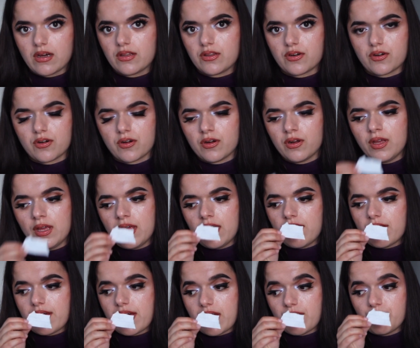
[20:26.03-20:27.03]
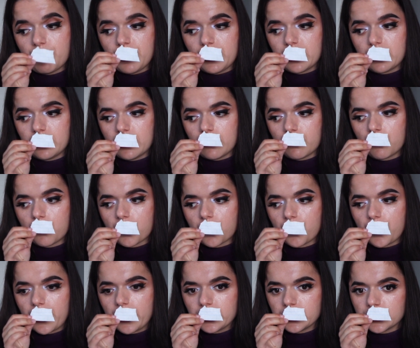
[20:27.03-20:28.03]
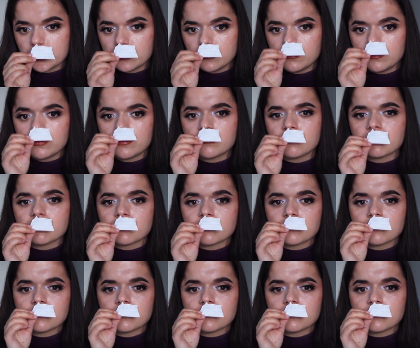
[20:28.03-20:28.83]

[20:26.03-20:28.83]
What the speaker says: other M Micallef creations.